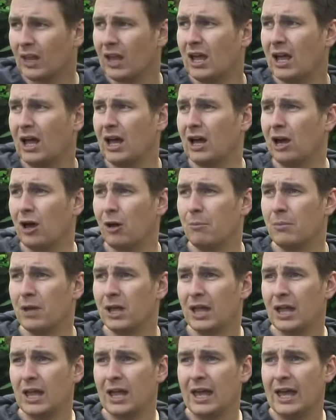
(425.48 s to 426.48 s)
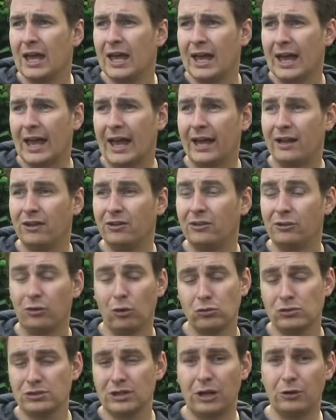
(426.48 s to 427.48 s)
Um, and
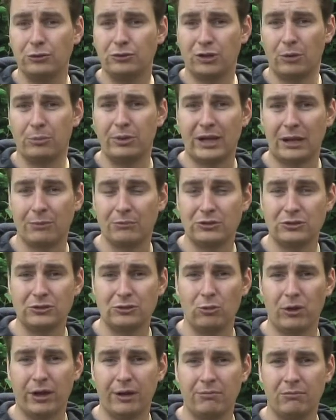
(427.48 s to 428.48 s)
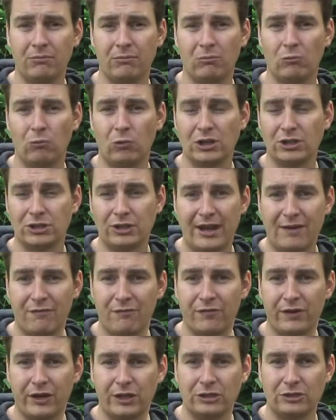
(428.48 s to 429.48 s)
also topping up the swim once you have
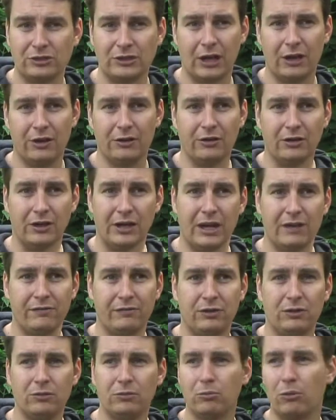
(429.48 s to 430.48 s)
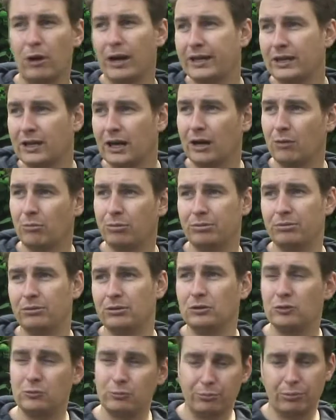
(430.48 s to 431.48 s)
fish. So if you wake up,
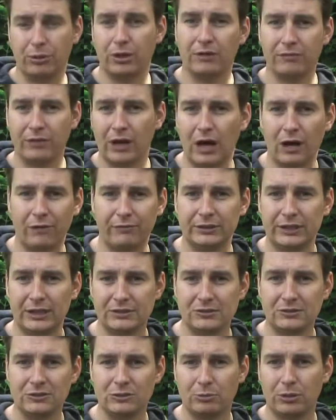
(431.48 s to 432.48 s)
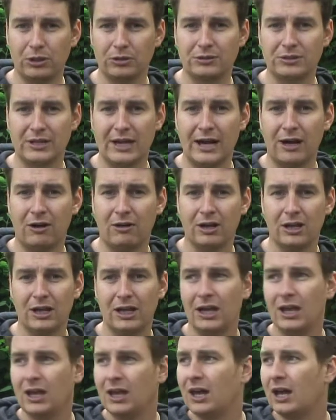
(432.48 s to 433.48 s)
you put a half a dozen spods out,
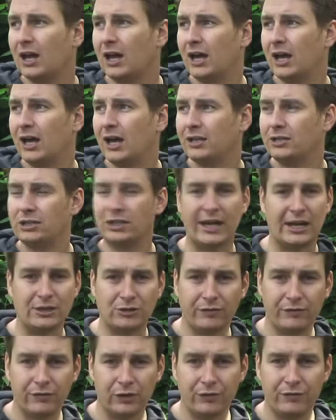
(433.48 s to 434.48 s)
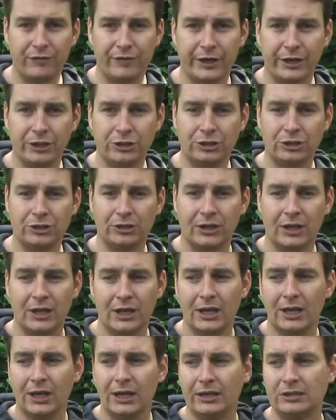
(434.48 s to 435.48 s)
uh, you catch a few fish.
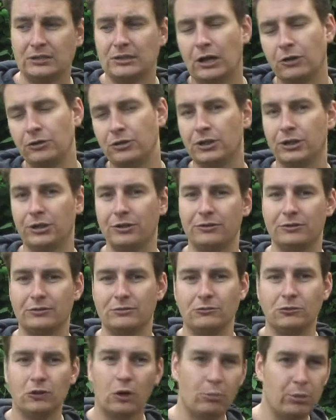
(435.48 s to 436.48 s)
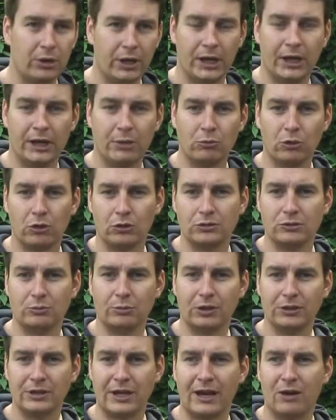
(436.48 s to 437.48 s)
It's no good not putting any more
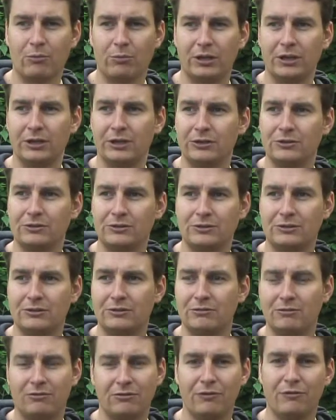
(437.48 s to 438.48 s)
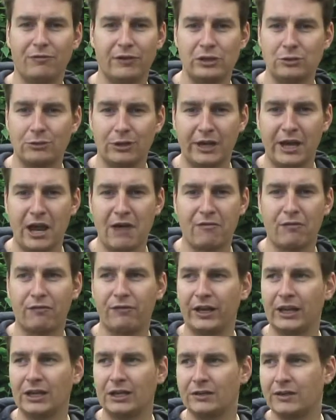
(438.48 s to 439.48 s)
spod out because the fish will eat
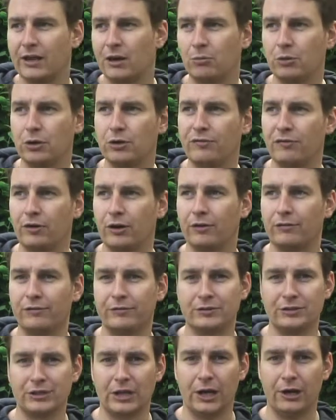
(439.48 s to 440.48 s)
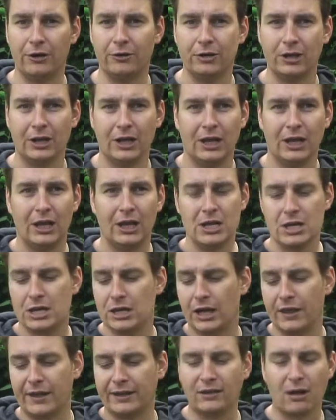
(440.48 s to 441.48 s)
everything and they'll move off. So you
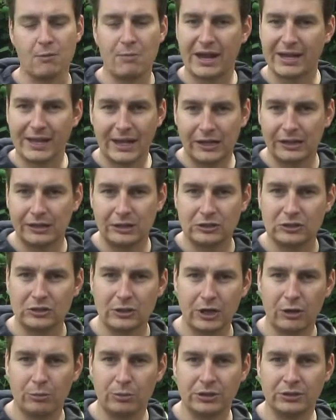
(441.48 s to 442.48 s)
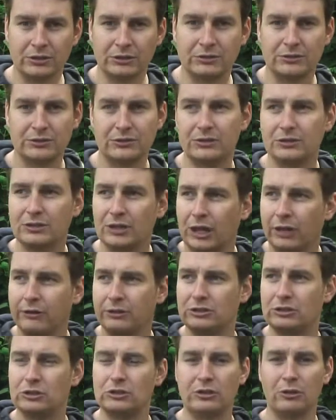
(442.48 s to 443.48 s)
know, they don't make any disturbance, so
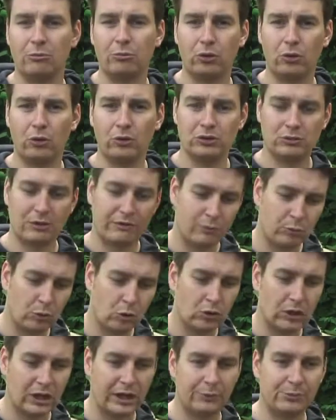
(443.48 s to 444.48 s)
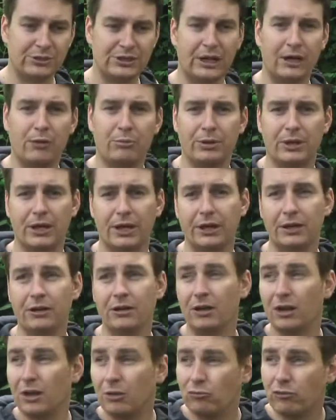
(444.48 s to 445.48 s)
it's just important to have them all clipped up
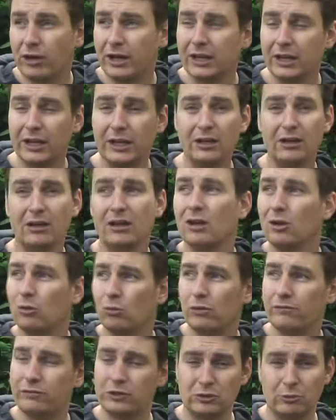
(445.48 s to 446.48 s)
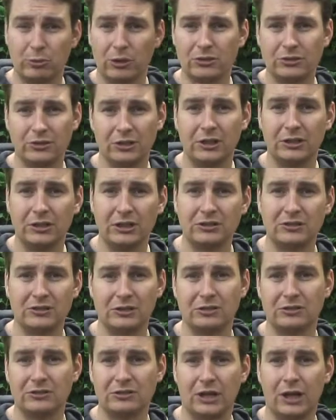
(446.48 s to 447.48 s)
and, and ready with your spots on the
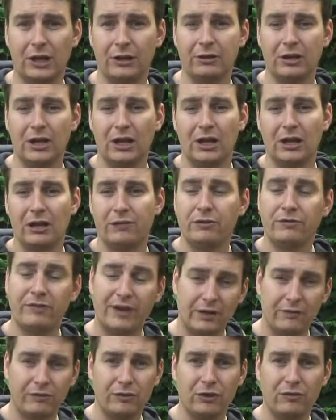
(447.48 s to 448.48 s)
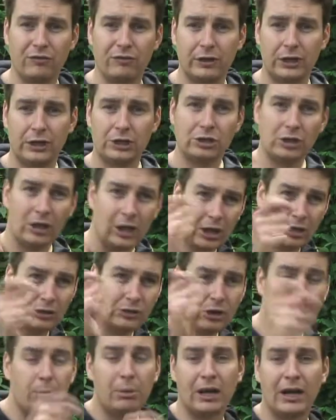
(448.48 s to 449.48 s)
distance. So if you've had a few fish,
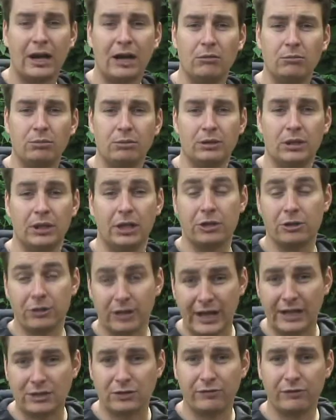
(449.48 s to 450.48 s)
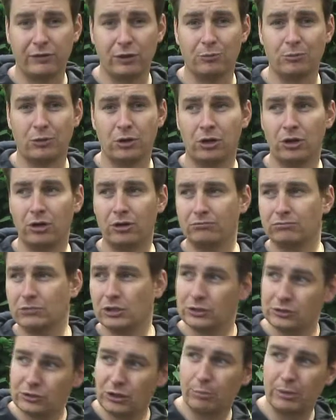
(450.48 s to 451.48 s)
top it up and then you'll catch a few more
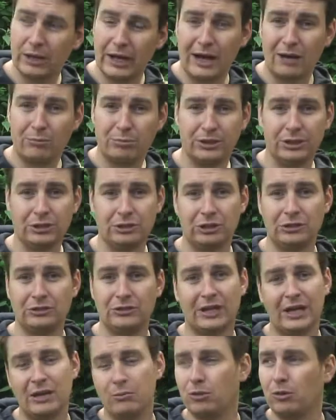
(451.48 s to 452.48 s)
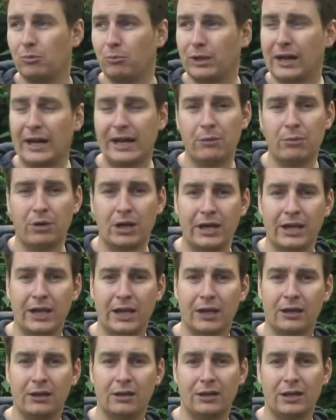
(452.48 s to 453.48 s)
and top it up and just keep on playing it by
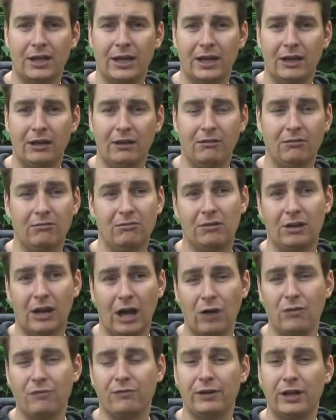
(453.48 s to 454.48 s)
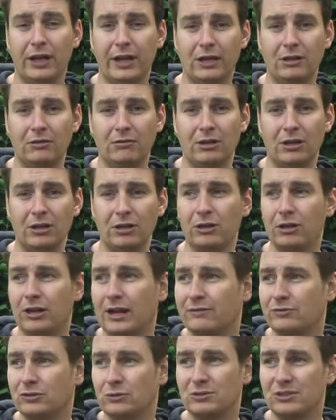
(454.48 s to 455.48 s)
ear. And hopefully you'll
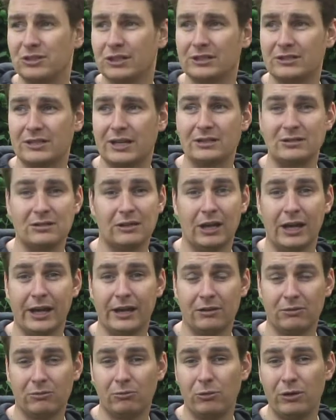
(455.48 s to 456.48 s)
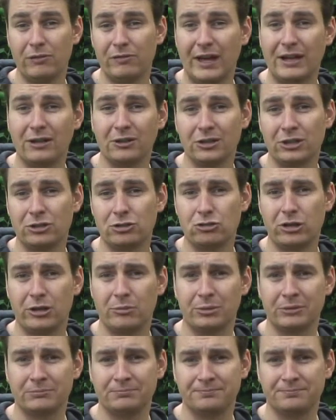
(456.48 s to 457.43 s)
have some success like we've had on this trip.